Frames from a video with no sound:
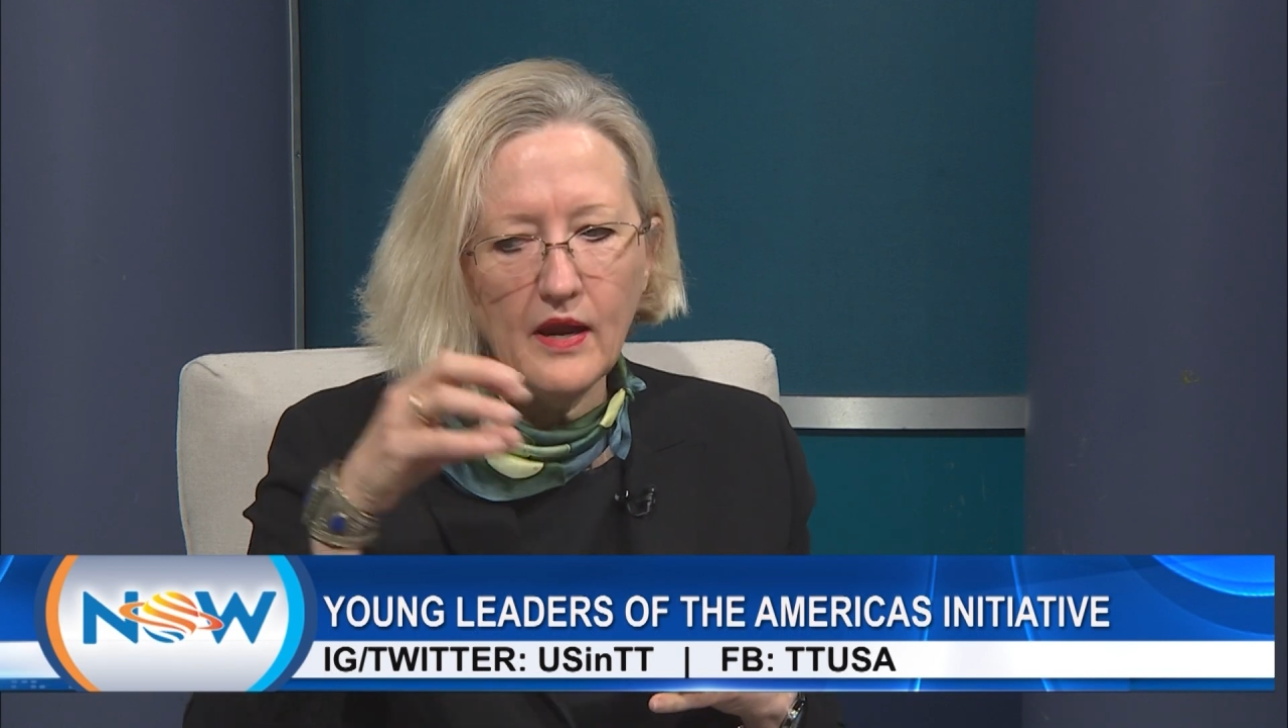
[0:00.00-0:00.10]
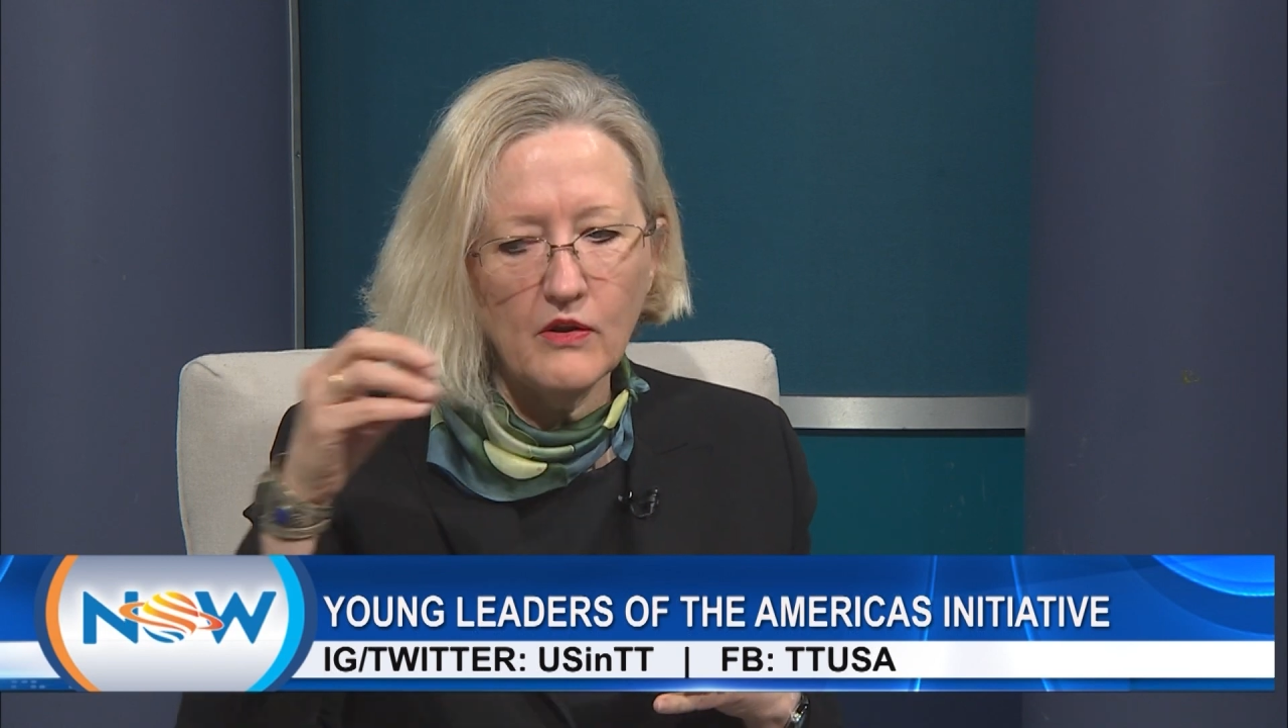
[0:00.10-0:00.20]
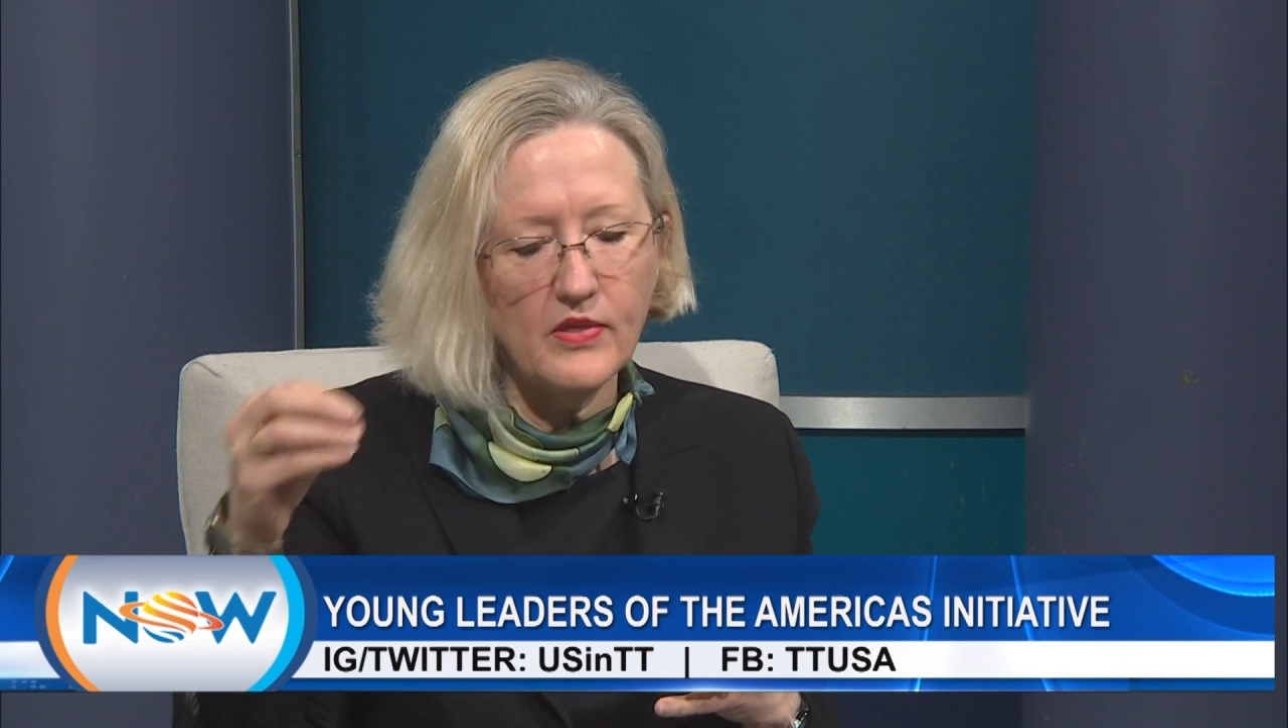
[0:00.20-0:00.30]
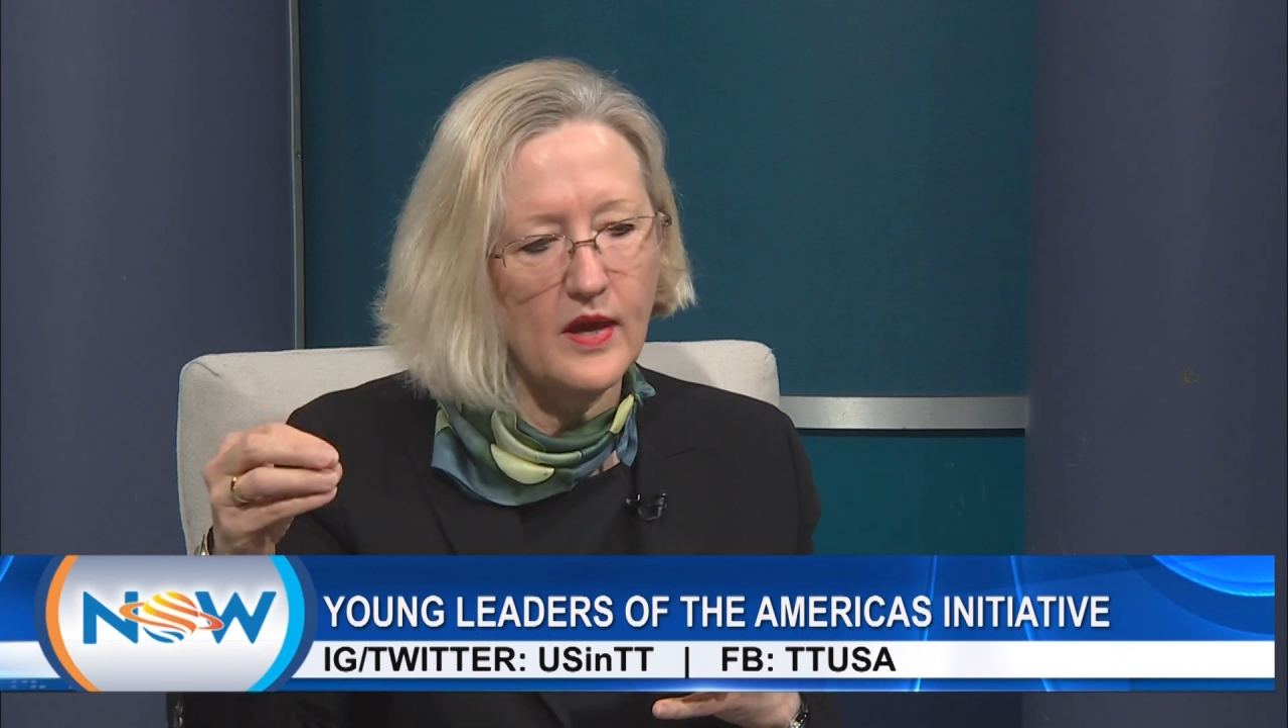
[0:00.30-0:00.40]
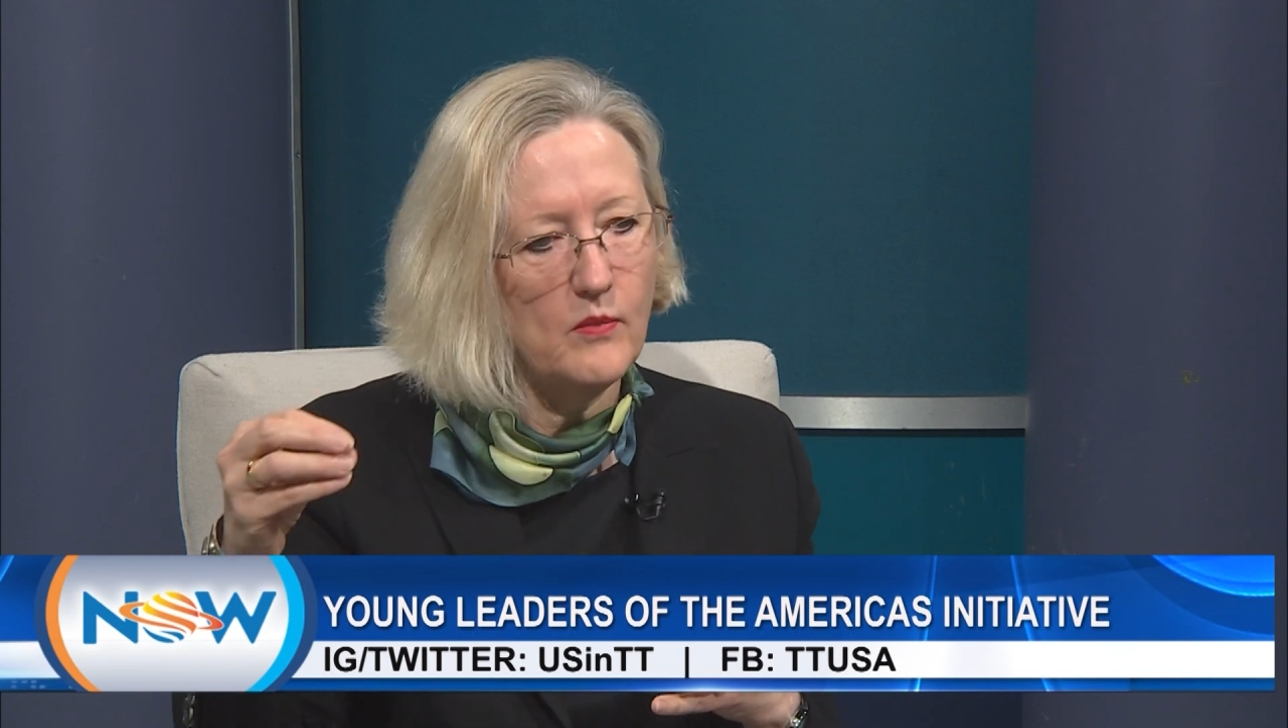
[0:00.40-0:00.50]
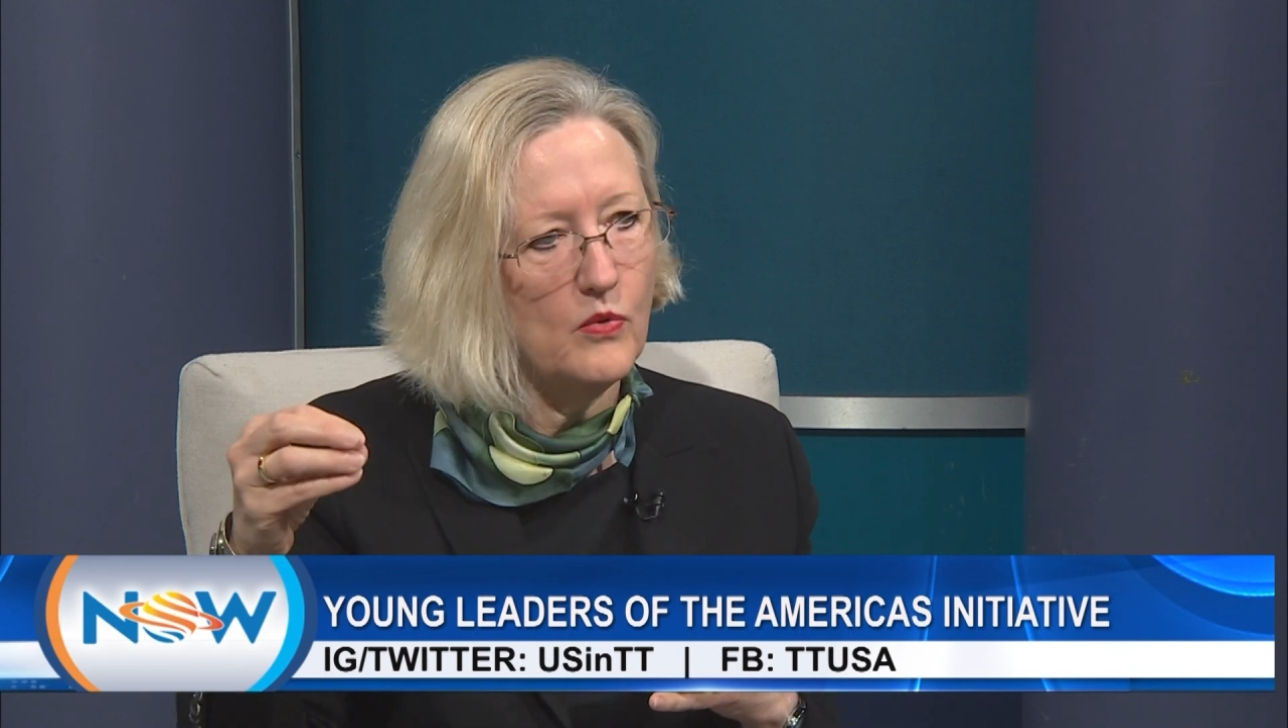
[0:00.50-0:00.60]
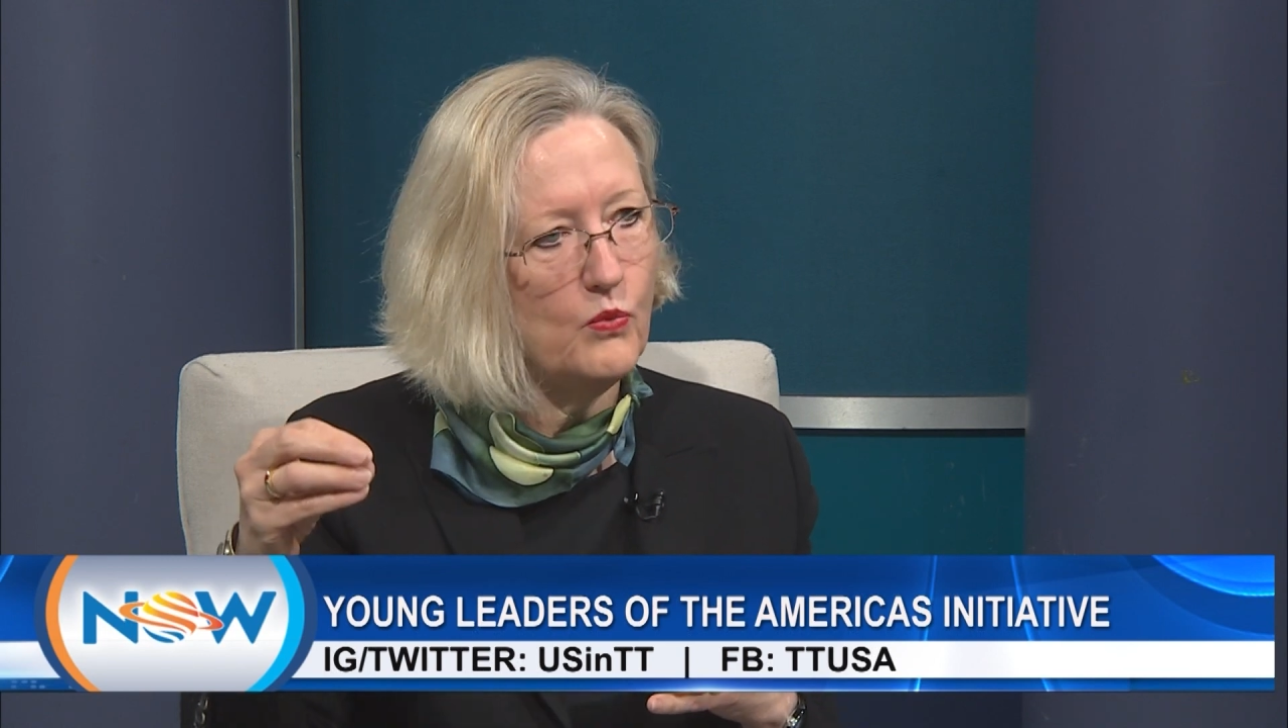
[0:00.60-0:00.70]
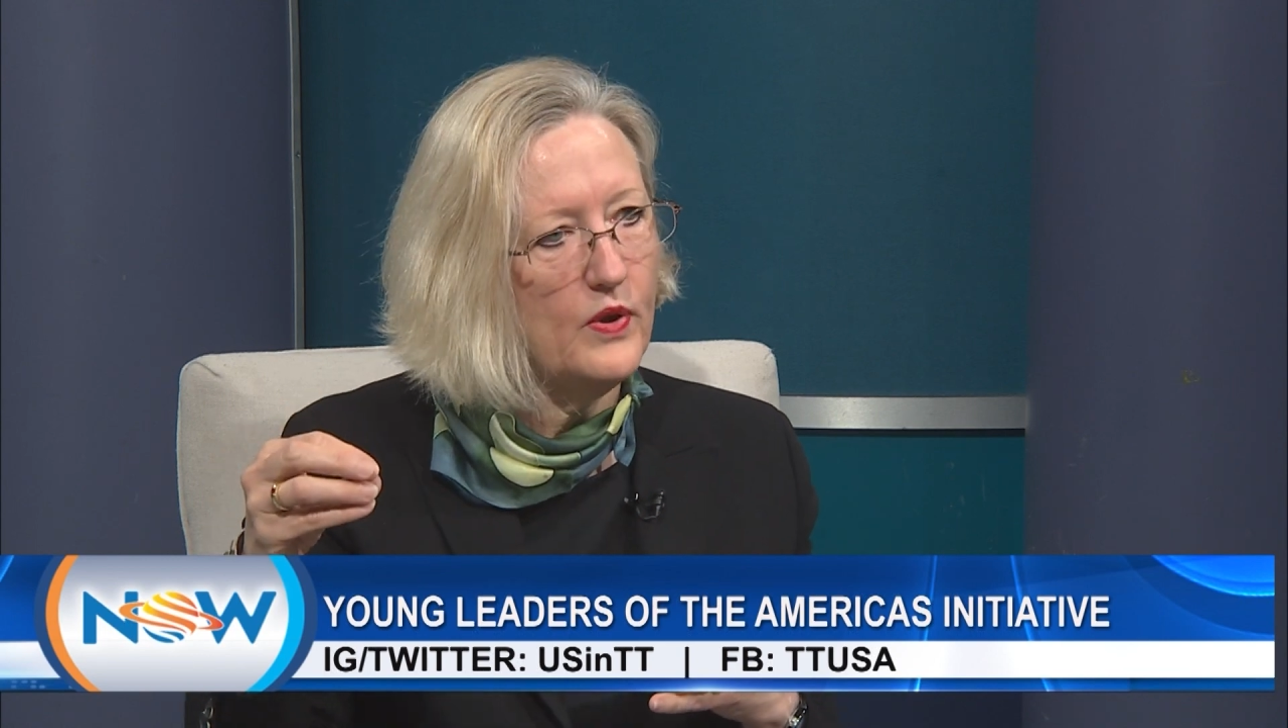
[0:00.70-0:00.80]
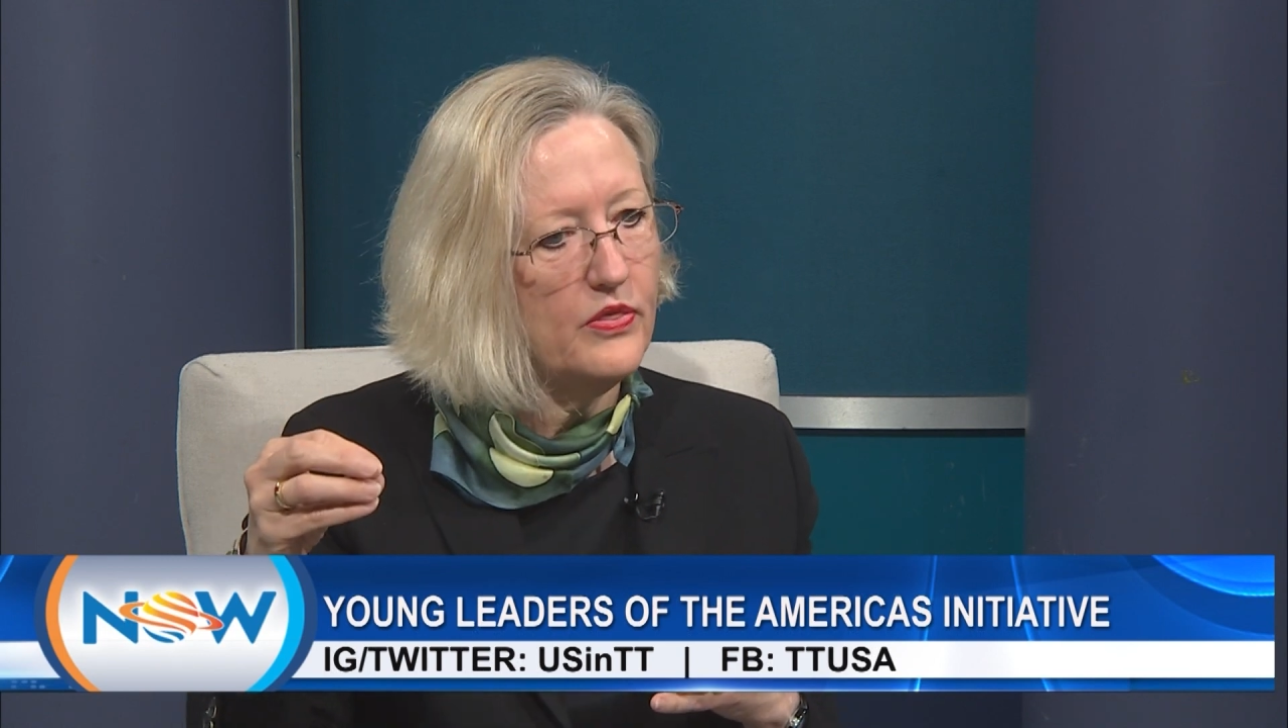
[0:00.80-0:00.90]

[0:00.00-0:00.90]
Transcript: pair them